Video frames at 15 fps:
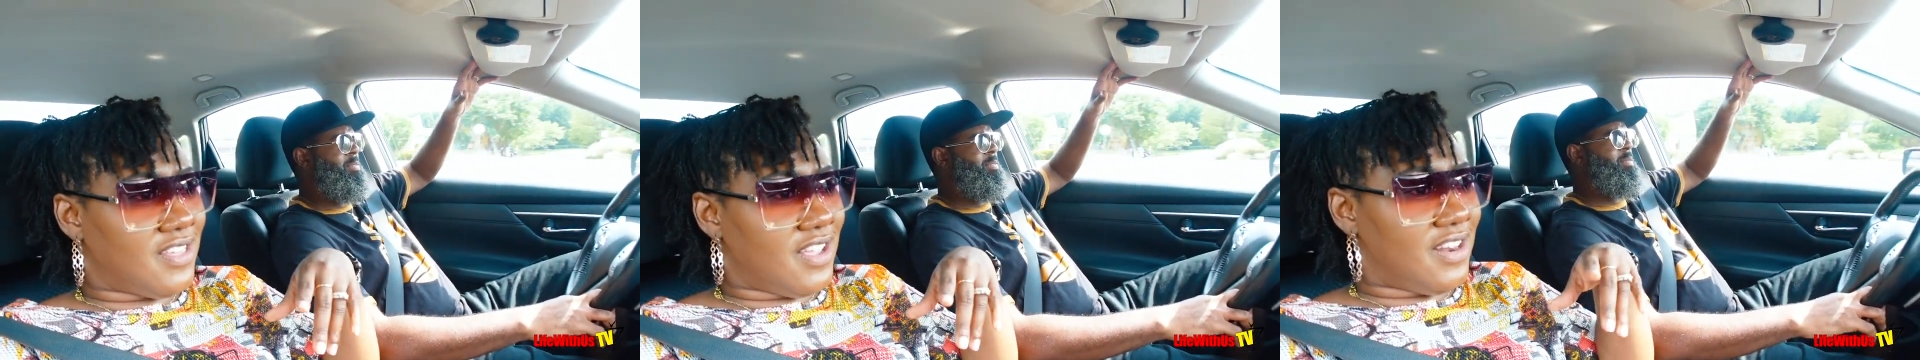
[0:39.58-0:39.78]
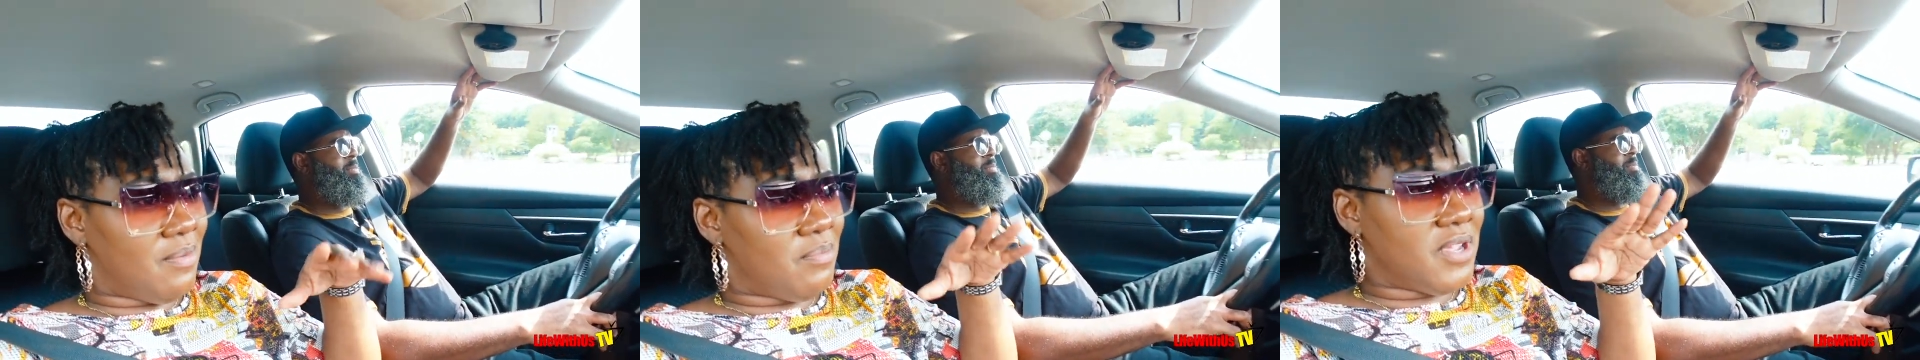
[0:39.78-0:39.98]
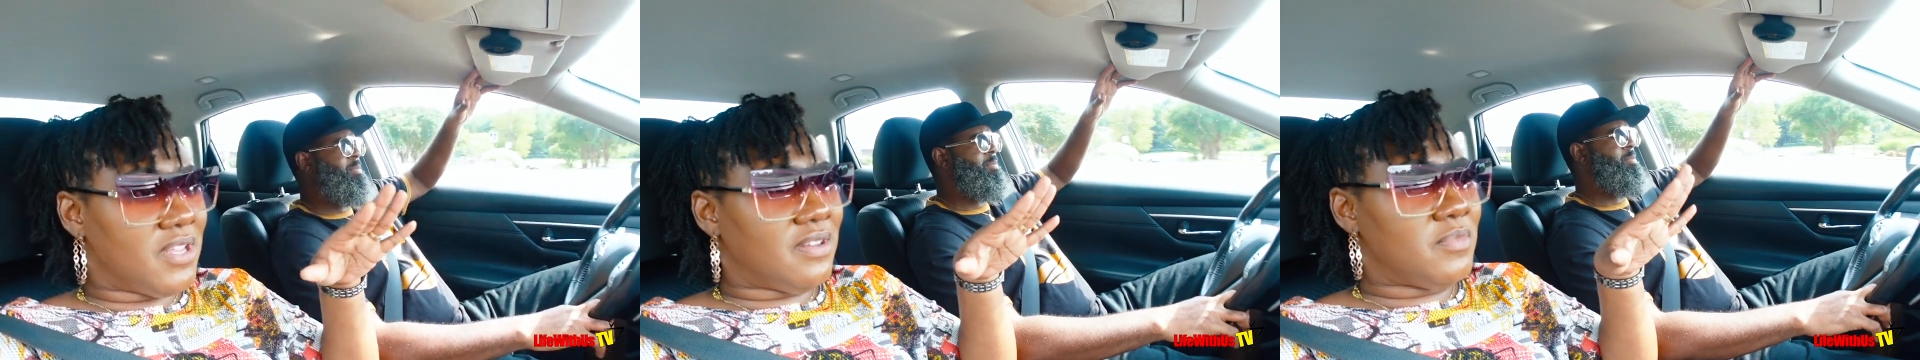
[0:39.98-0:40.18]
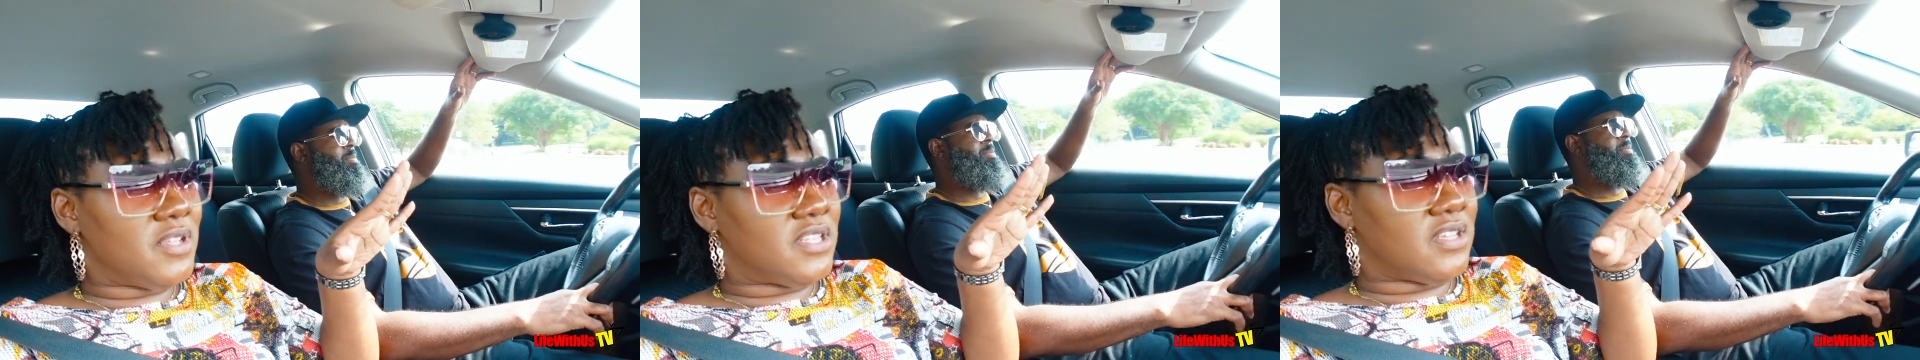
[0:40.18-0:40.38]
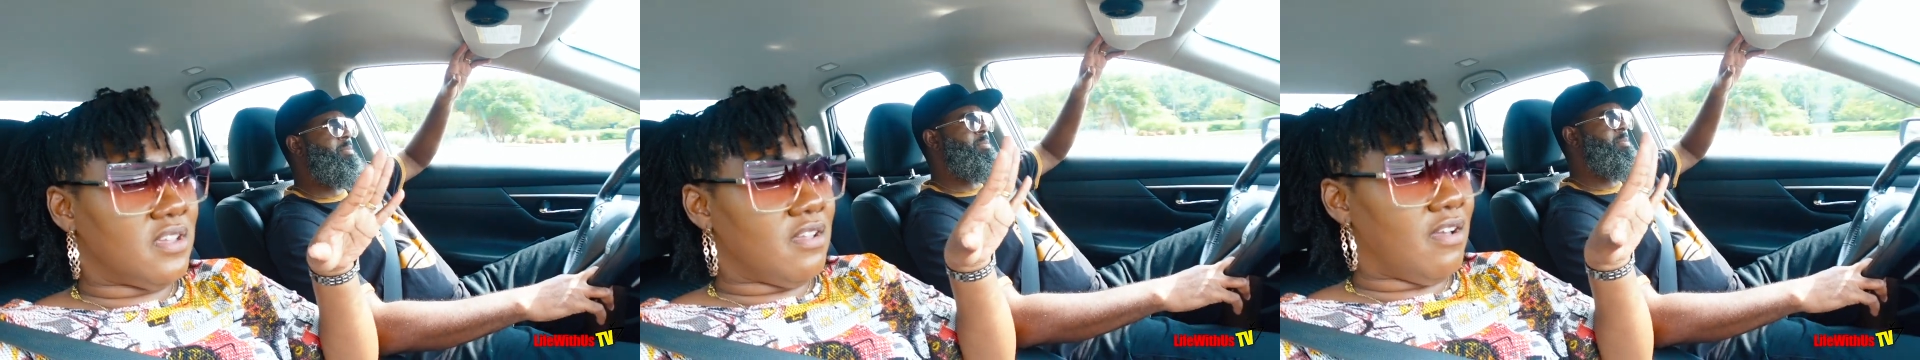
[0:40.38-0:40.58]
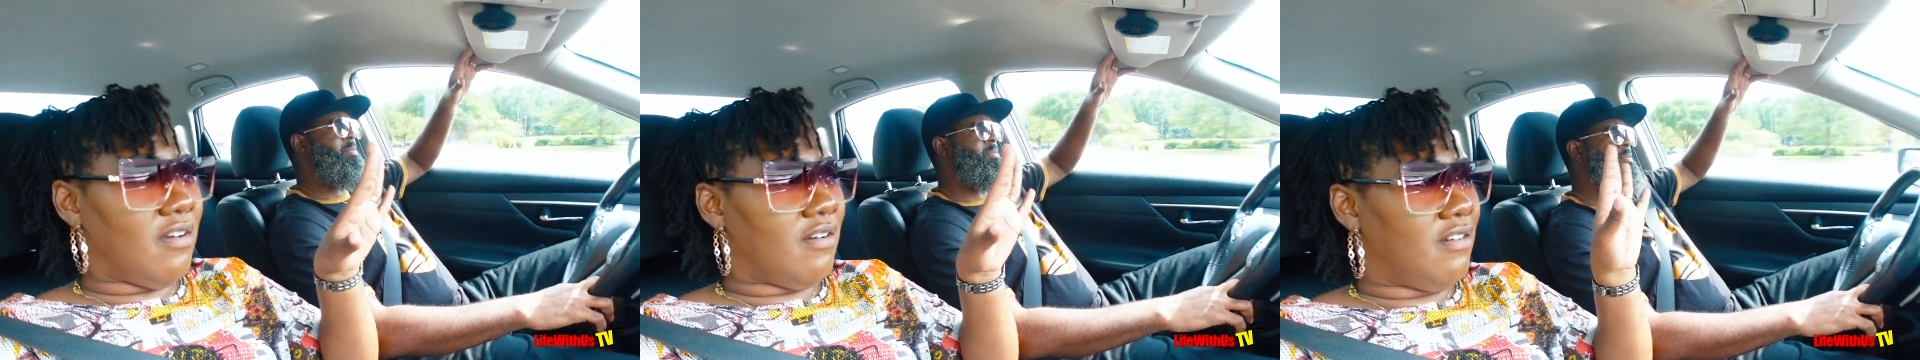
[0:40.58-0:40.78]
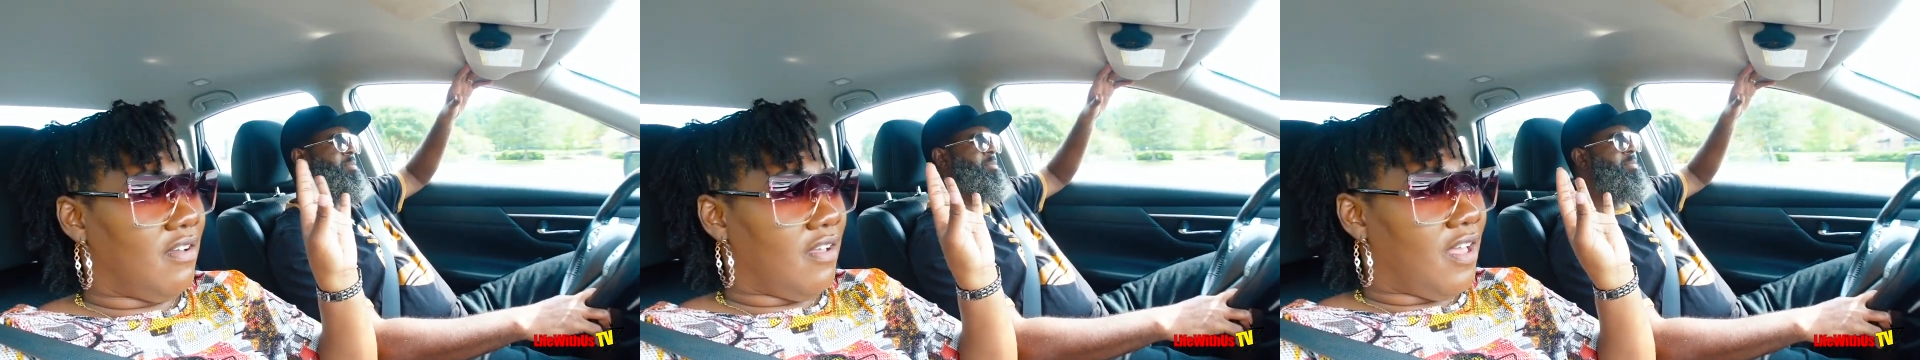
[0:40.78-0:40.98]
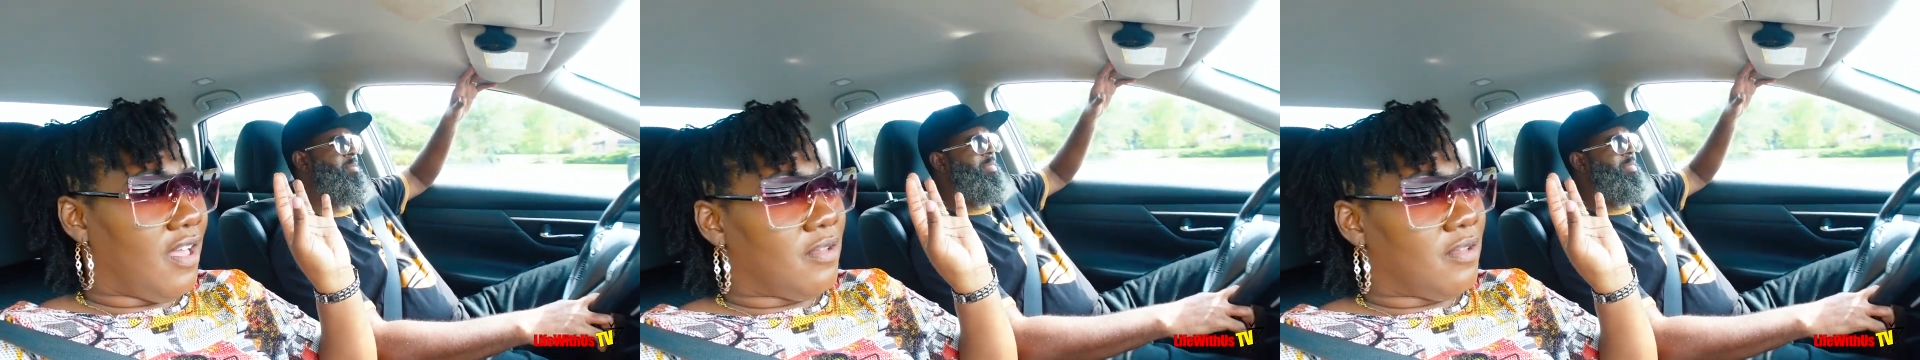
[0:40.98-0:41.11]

thing. Let me tell y'all.